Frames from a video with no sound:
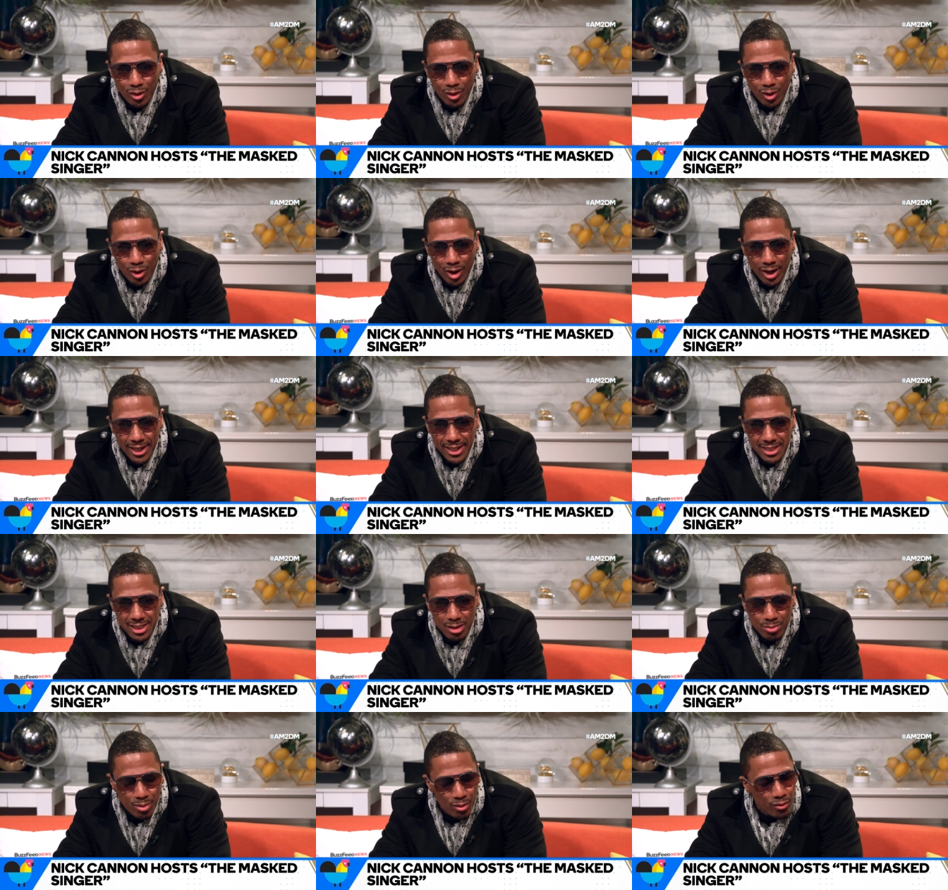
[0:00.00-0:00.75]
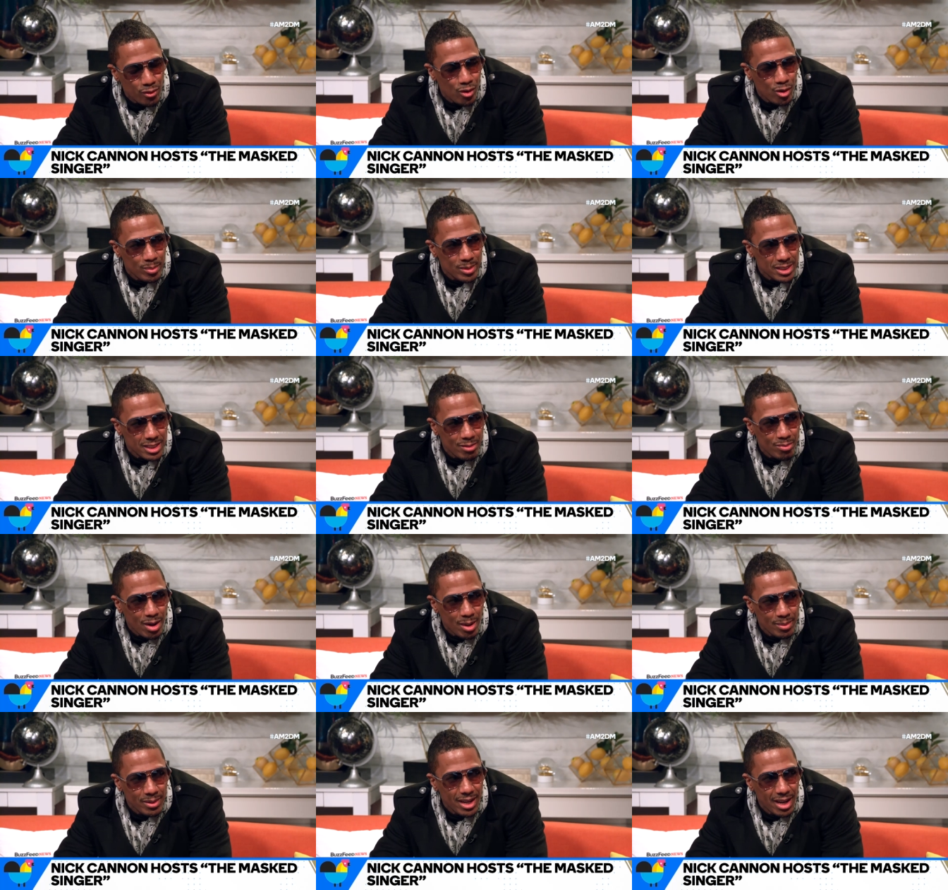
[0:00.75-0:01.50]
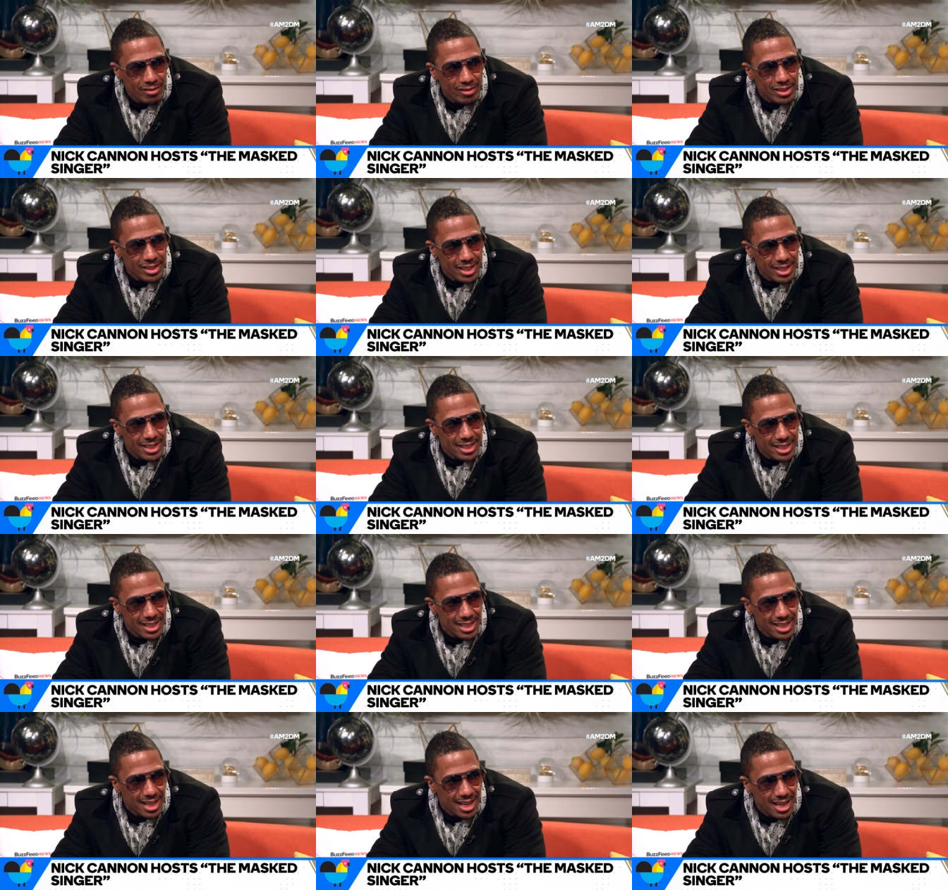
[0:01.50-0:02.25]
crazy performance they've probably ever done
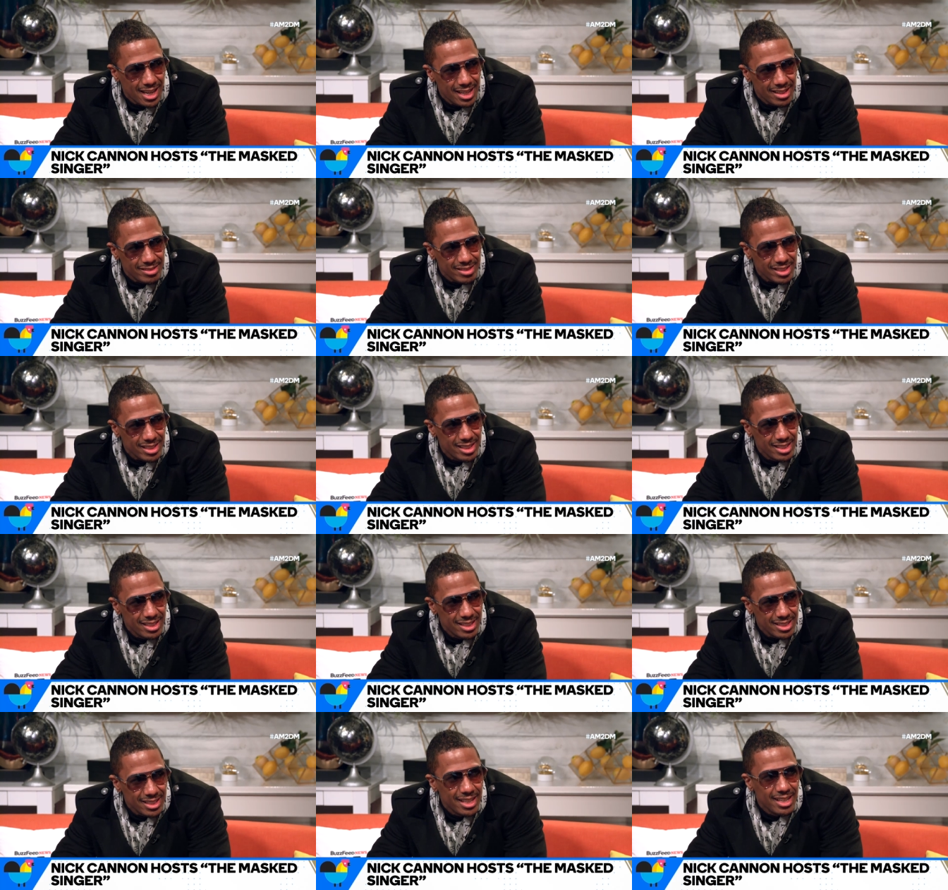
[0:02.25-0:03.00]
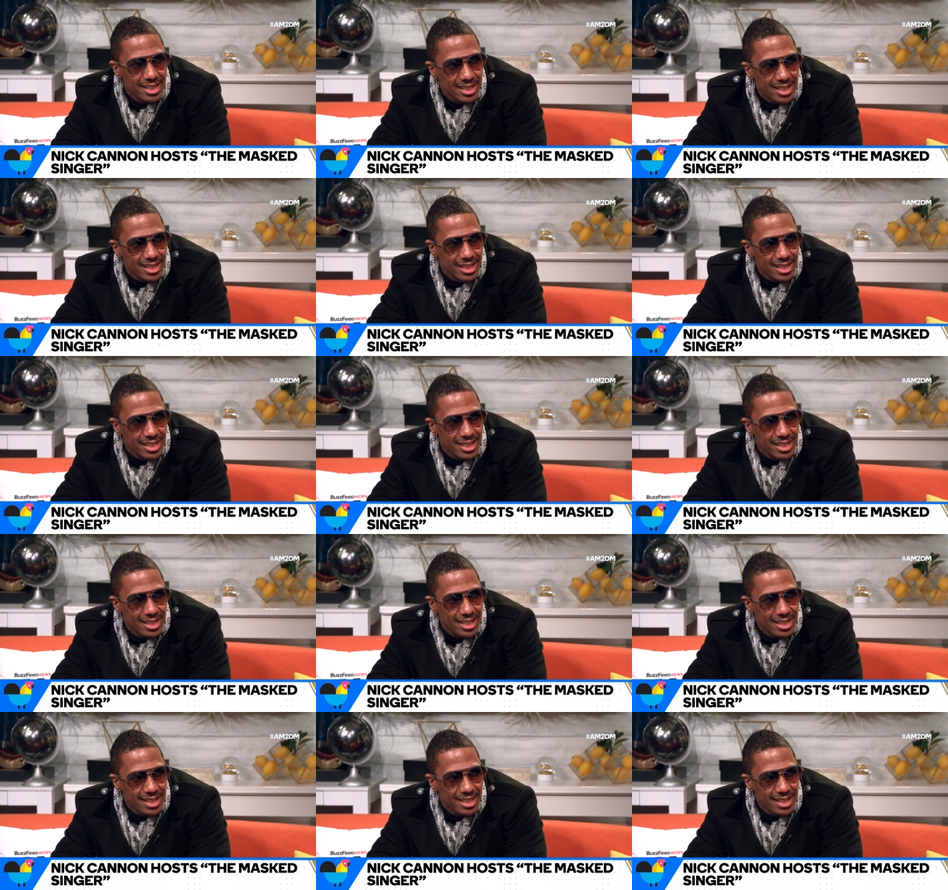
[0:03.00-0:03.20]
in their lives. Seems like it.